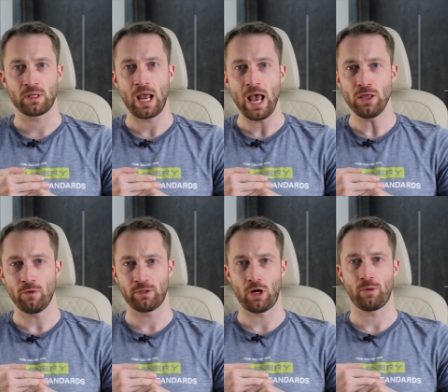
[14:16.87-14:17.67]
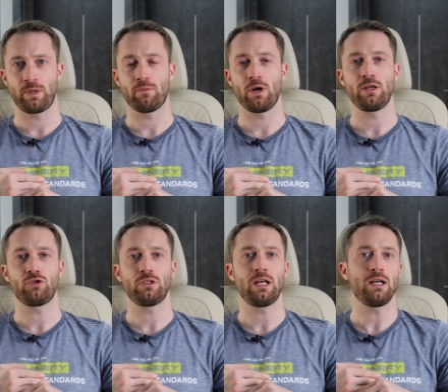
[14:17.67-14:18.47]
end of its RPM
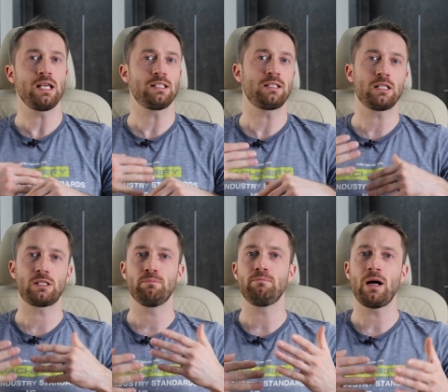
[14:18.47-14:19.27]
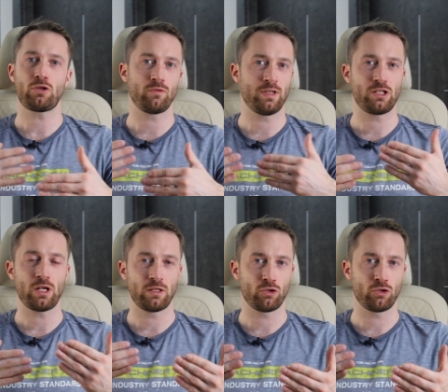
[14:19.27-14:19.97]
range, there isn't as much of a sudden